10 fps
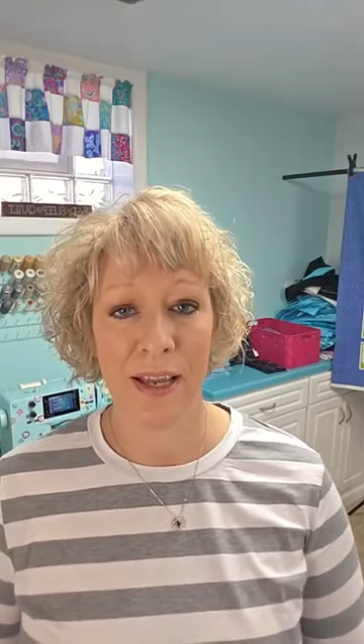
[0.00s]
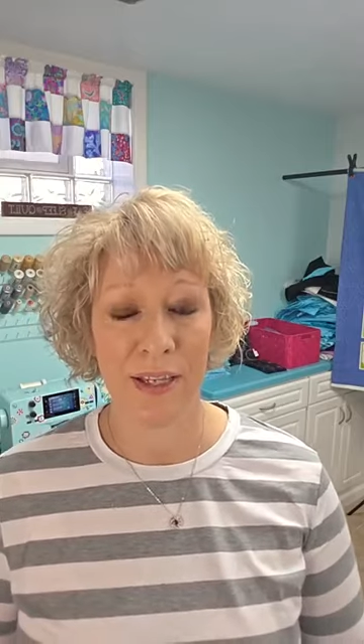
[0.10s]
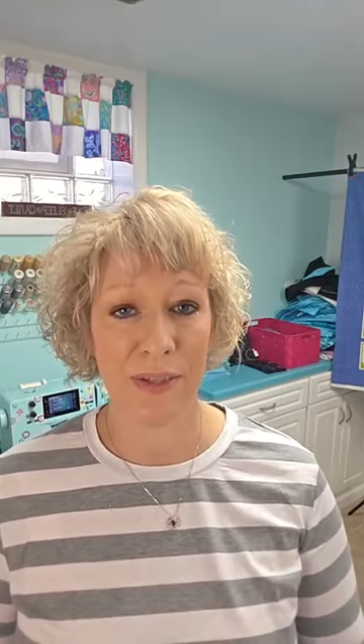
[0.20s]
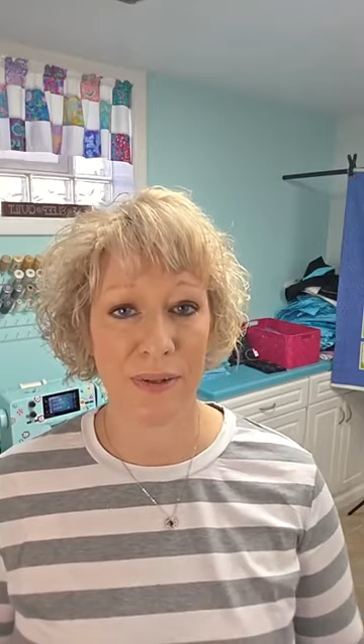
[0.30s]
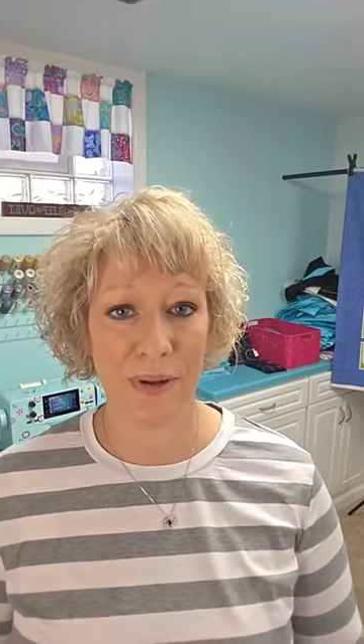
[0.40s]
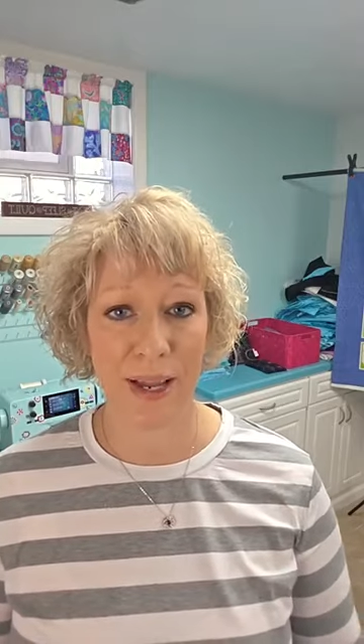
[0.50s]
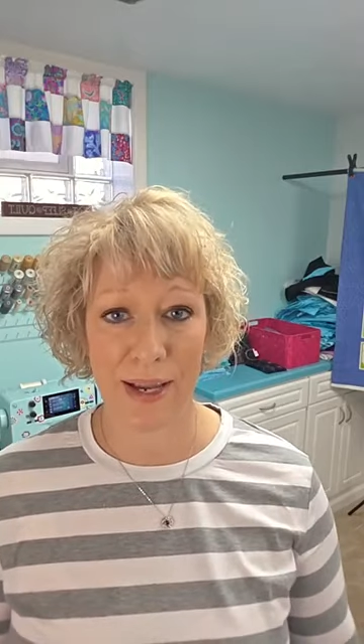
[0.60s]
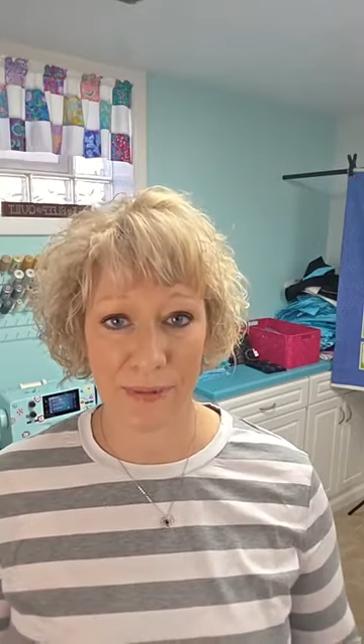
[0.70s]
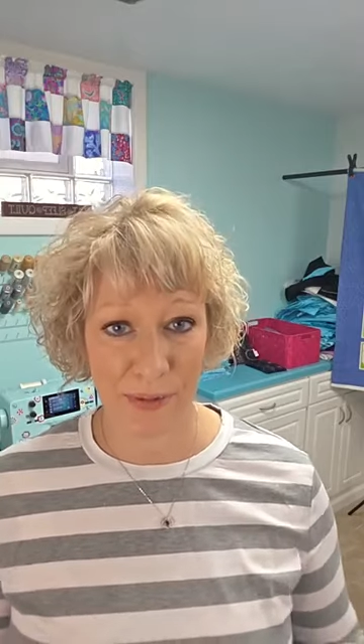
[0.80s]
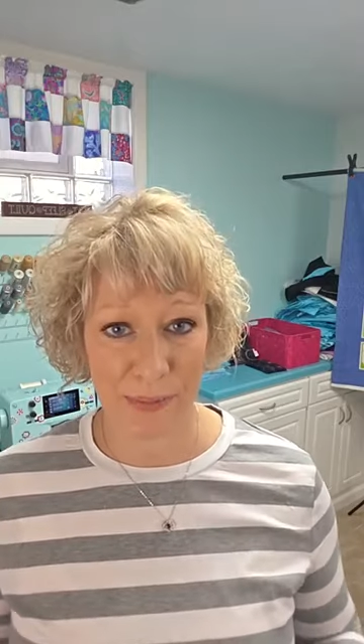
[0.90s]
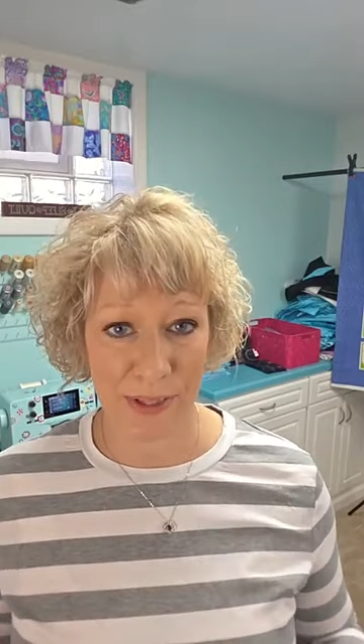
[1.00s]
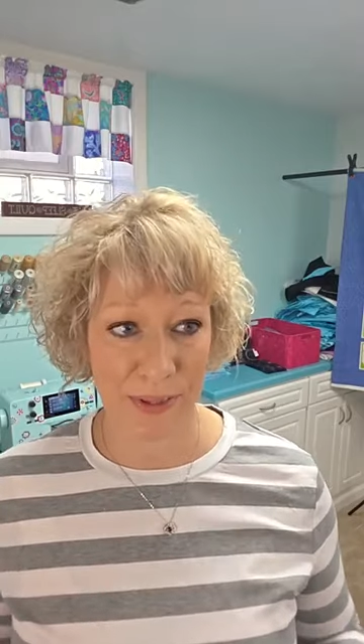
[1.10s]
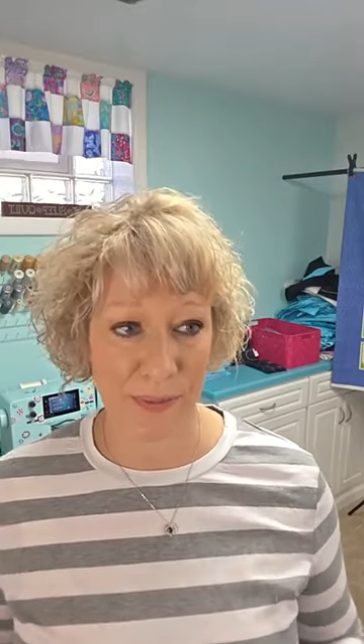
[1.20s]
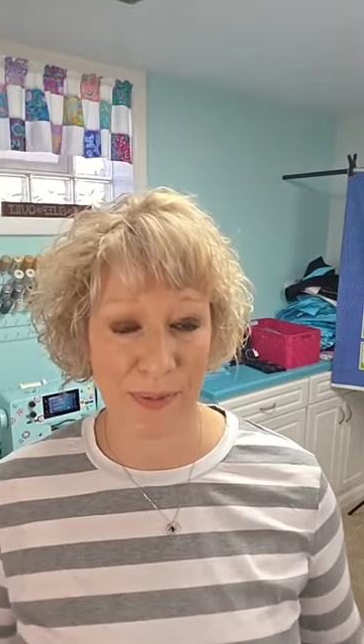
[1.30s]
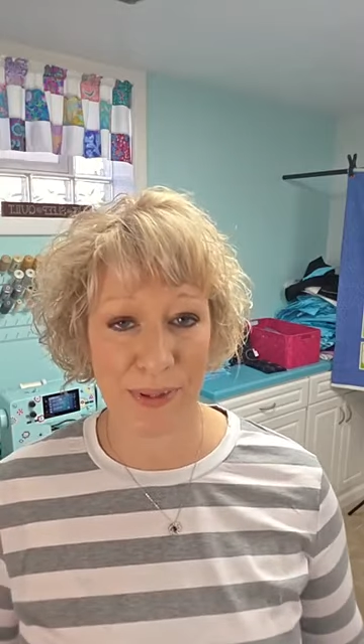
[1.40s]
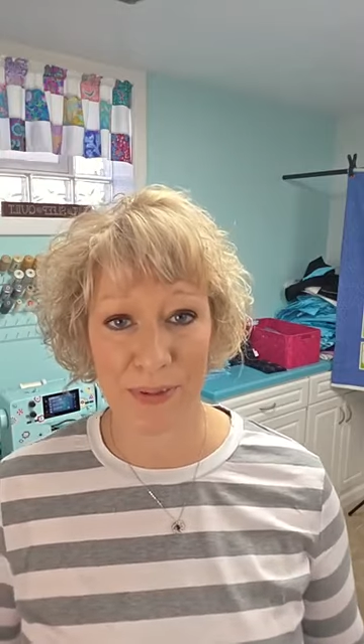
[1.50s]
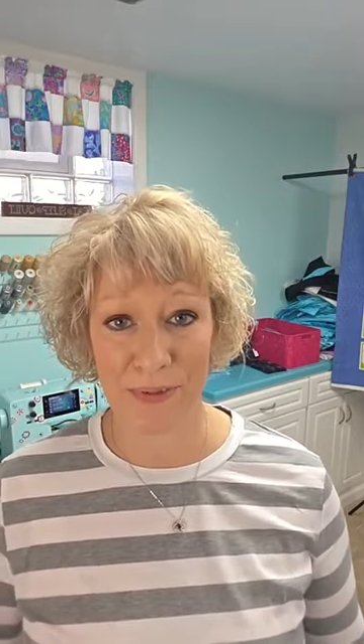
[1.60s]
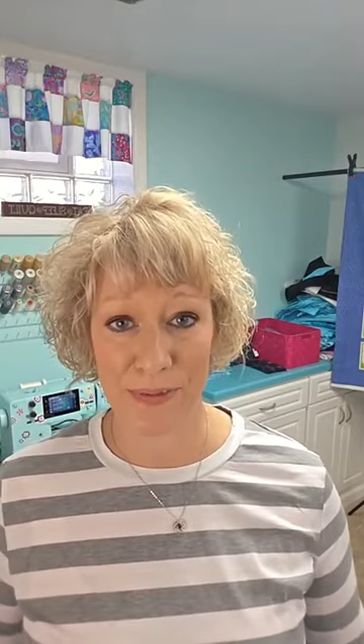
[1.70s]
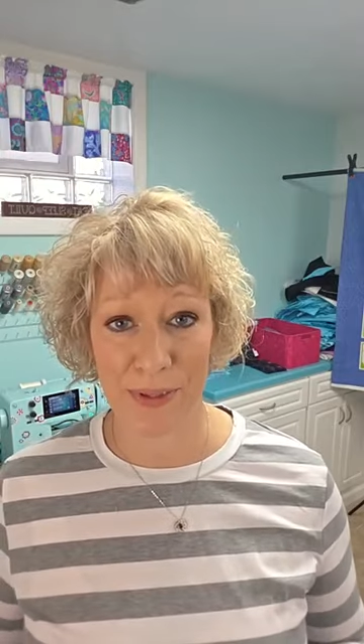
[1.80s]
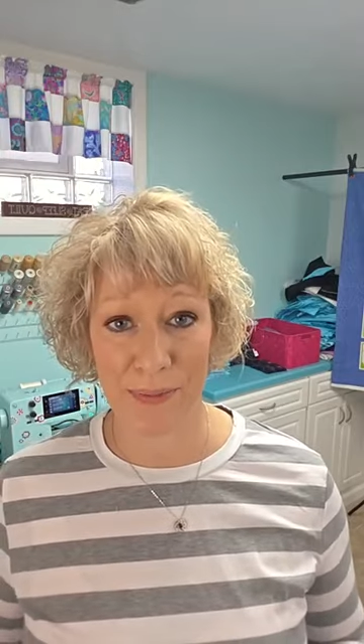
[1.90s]
You don't have to make them, but they're
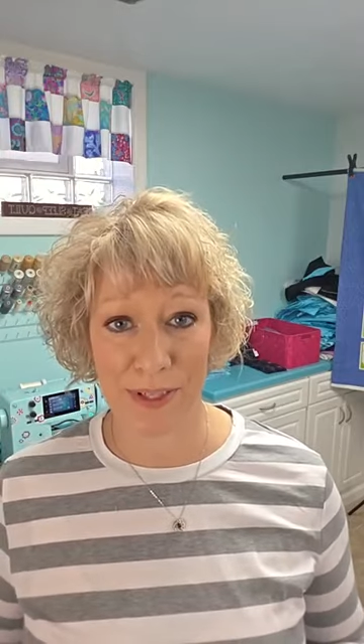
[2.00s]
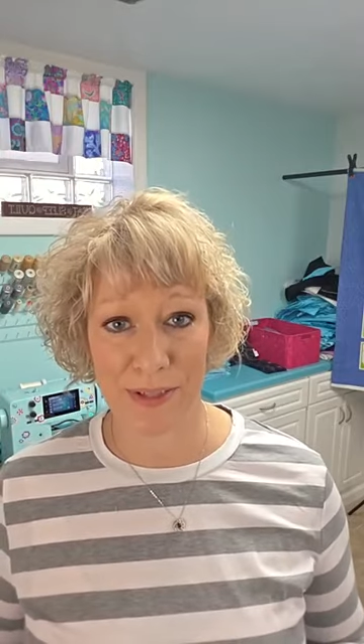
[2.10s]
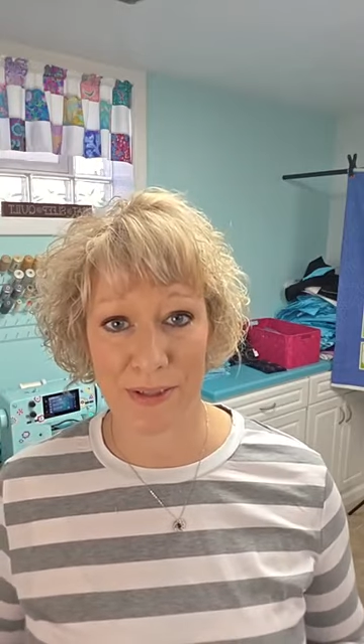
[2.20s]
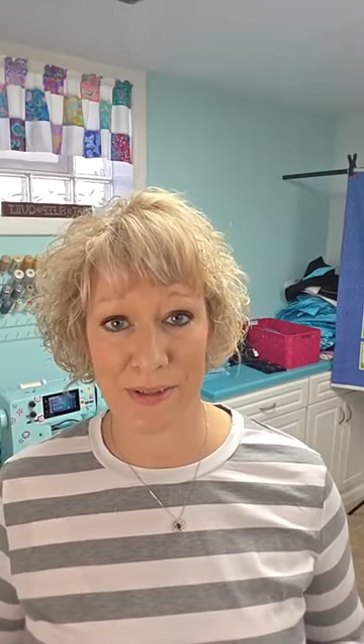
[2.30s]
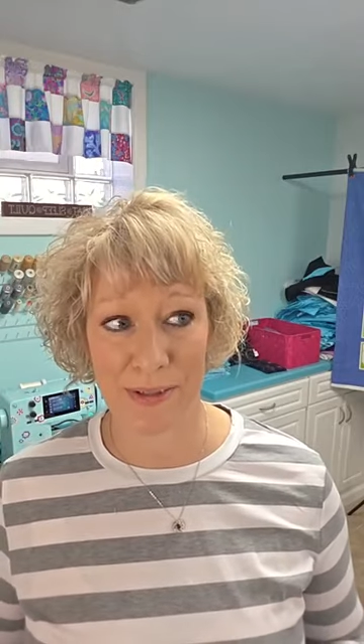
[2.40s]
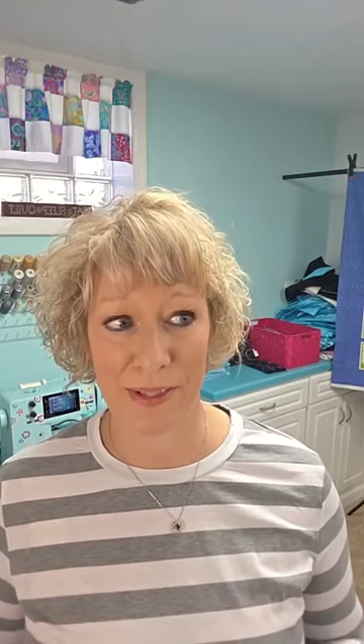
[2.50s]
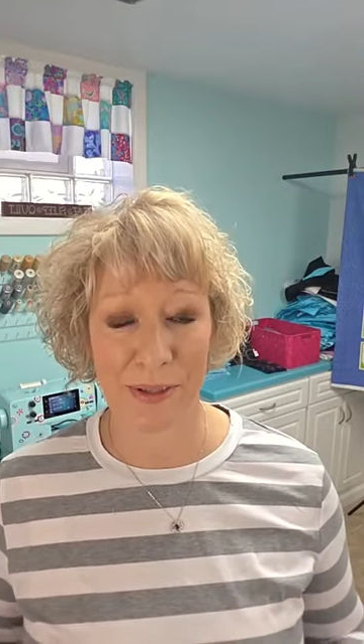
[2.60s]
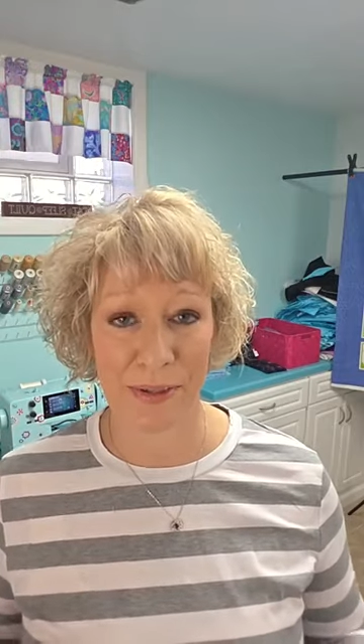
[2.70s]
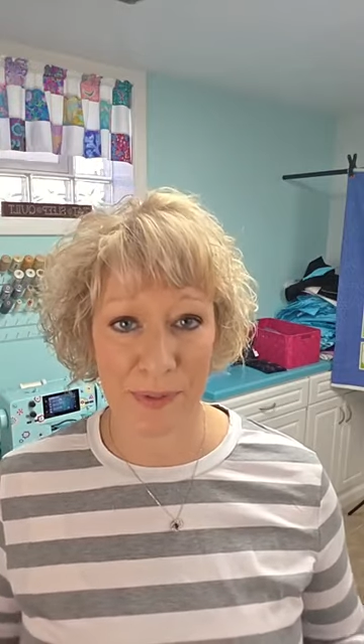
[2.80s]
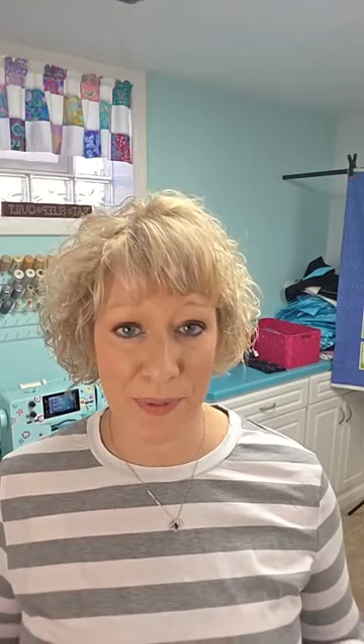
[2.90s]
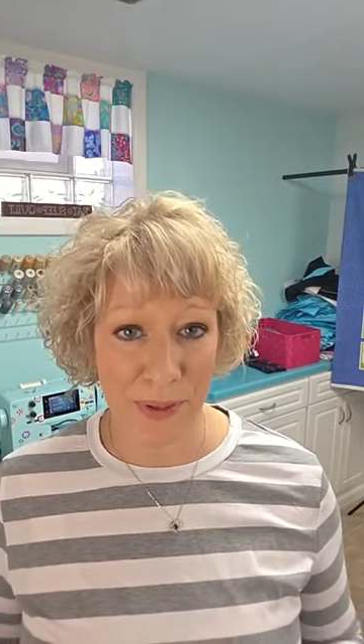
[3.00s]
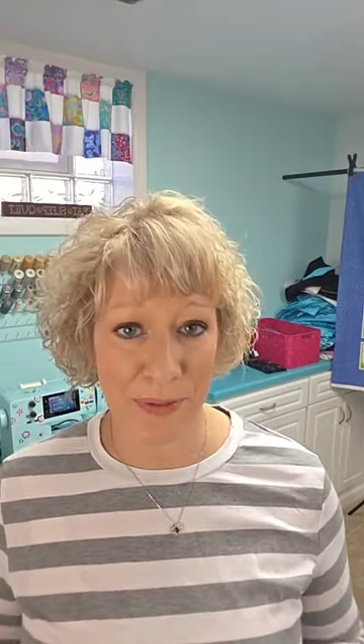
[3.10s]
fun because they are small.